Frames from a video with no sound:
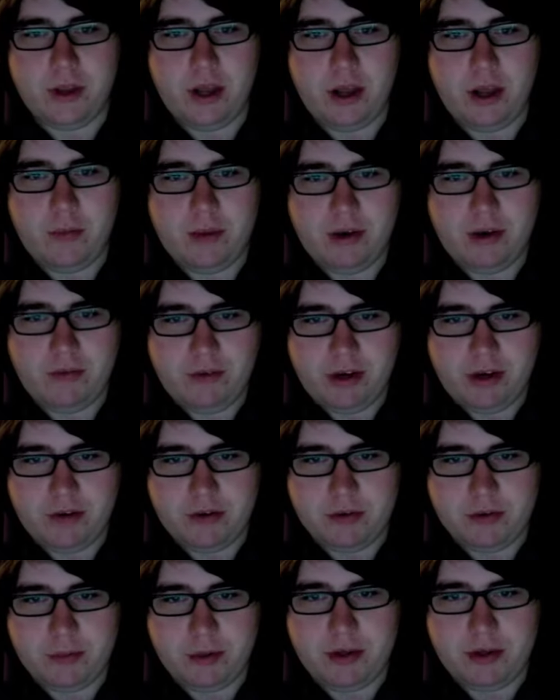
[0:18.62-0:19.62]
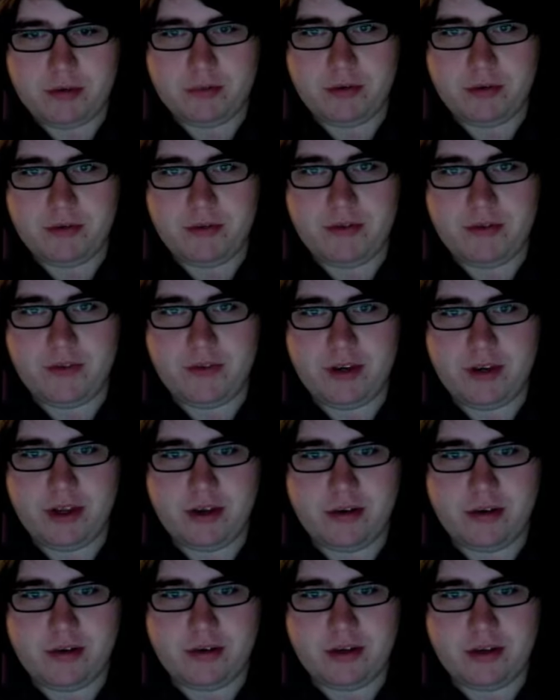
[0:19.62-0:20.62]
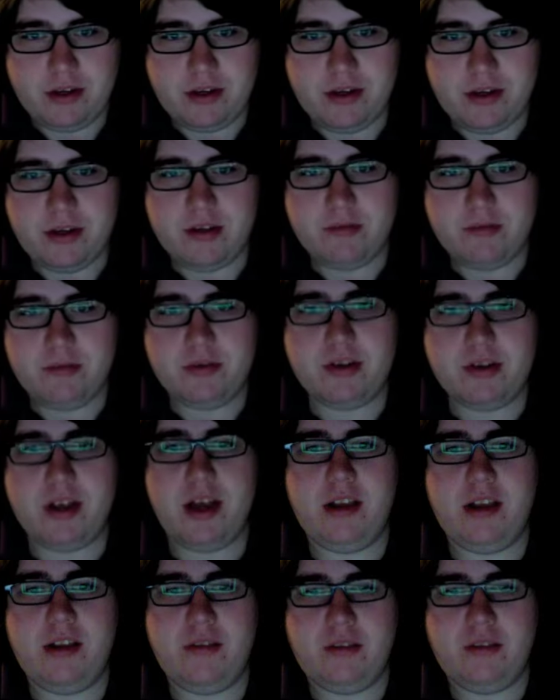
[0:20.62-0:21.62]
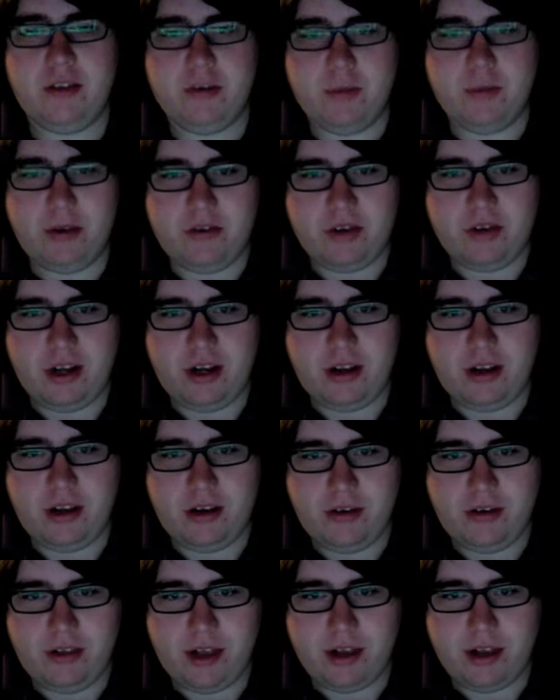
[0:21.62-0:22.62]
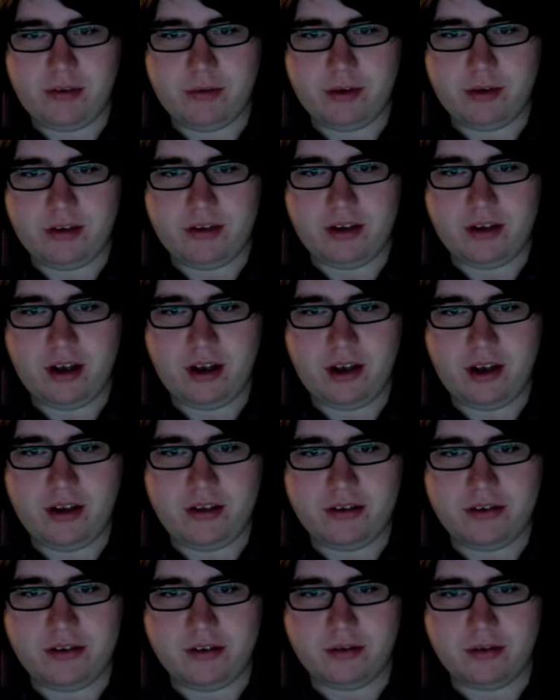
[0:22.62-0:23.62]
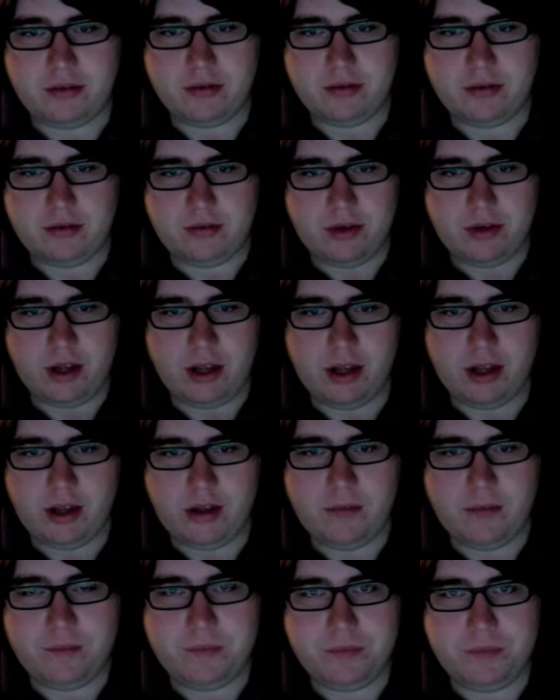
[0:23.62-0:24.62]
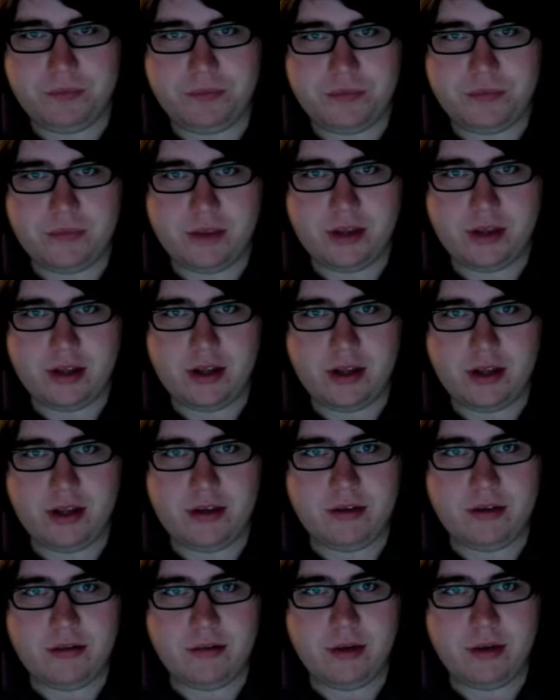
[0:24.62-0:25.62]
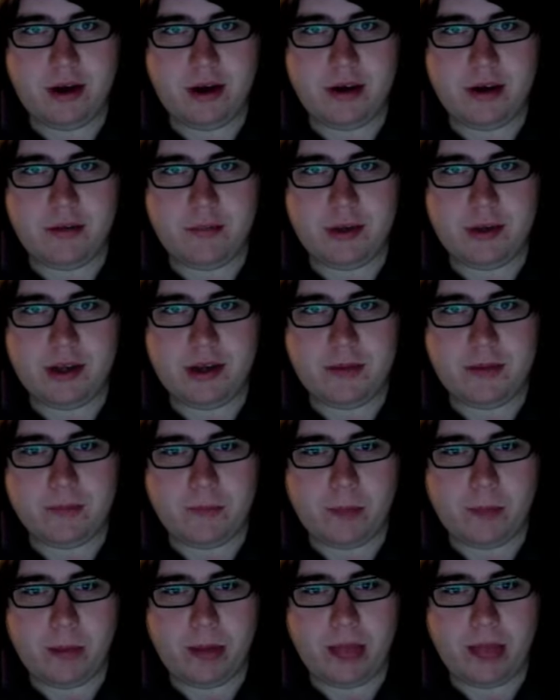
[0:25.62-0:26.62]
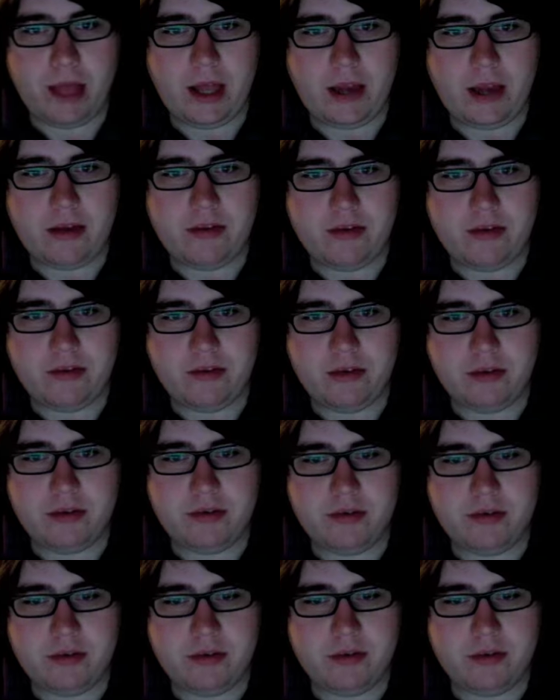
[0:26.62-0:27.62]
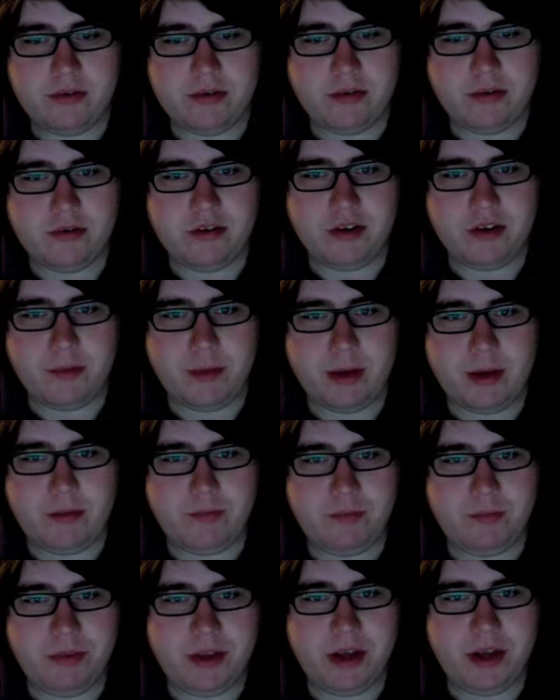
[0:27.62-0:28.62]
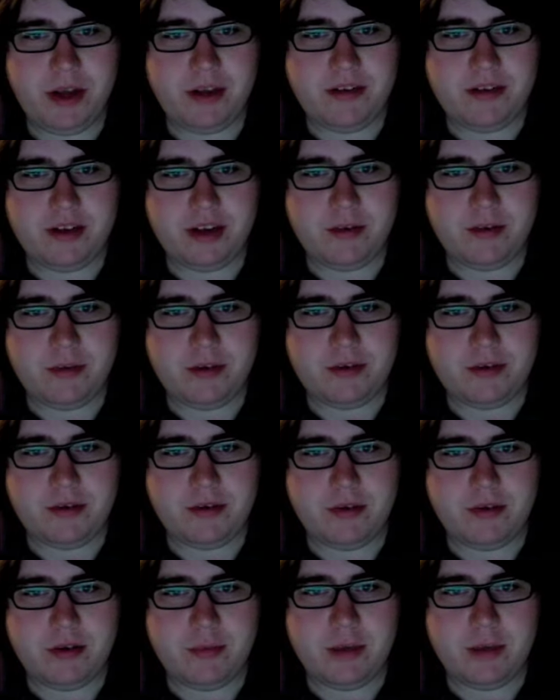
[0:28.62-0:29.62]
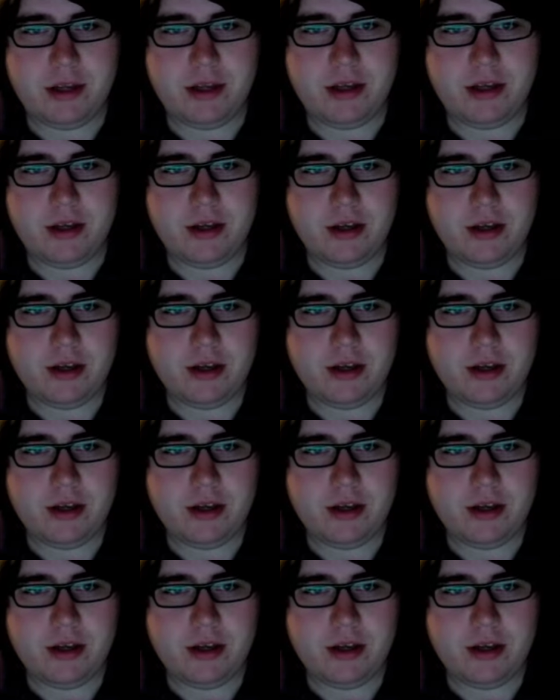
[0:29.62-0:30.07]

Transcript: made a video response to one of his videos, and he was kind enough to look at my channel, and he liked what he saw. So he subscribed to me. He's just a really cool dude, so go check him out. Second one's going to be